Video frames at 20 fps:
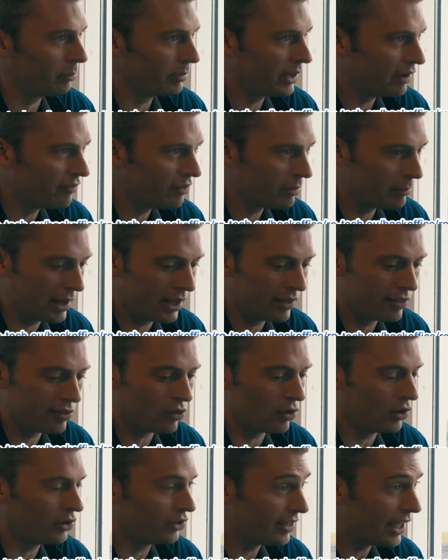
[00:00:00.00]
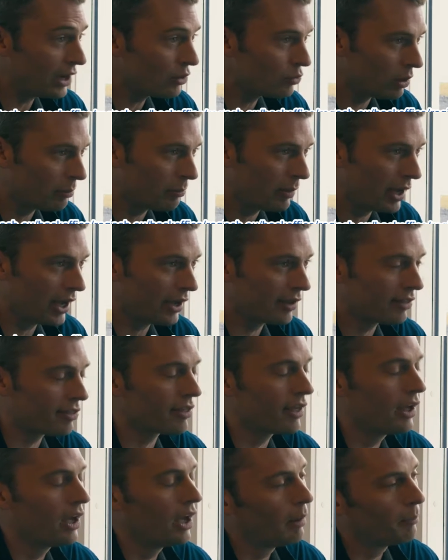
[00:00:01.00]
from governments or central
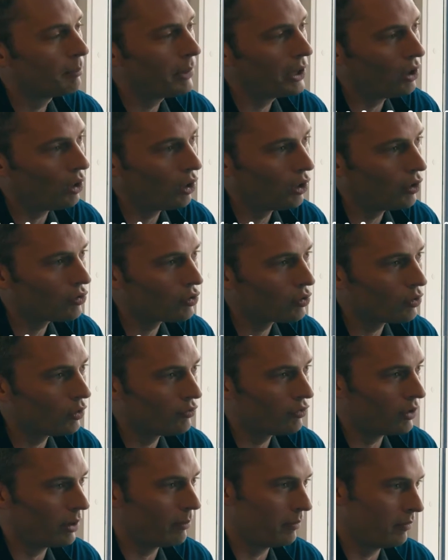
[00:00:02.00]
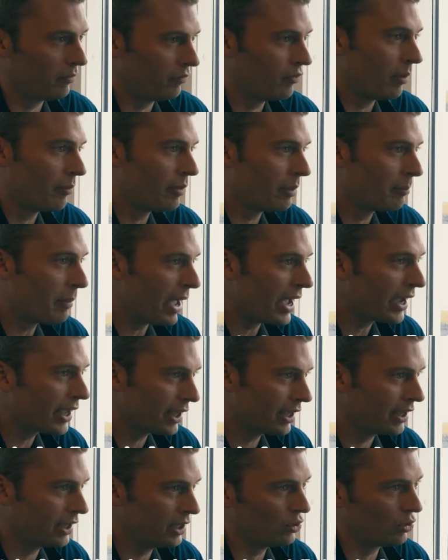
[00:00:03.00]
banks, but also from the
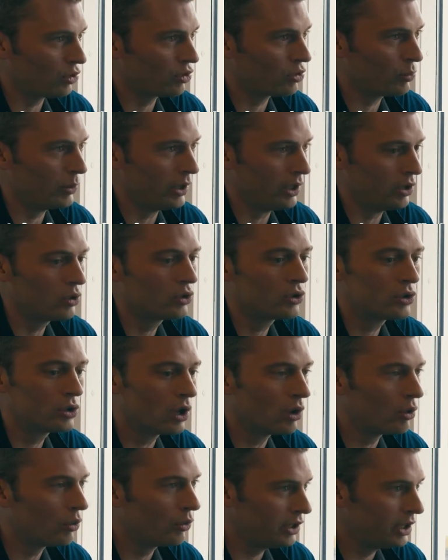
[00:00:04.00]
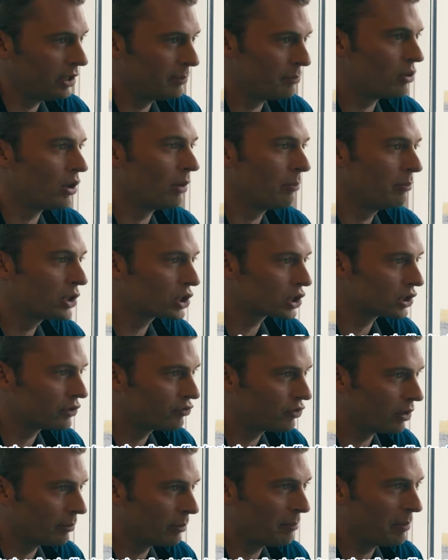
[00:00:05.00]
banking industry. You don't need permission
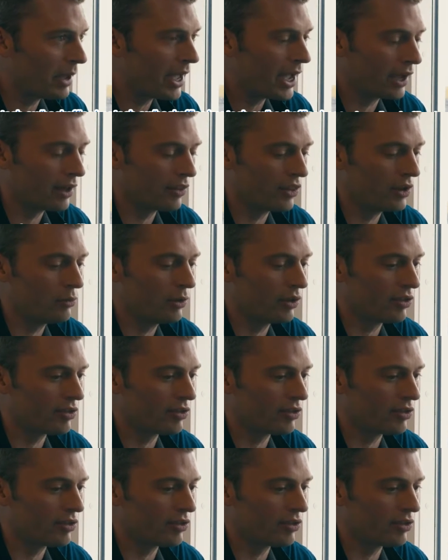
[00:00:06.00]
from a bank. There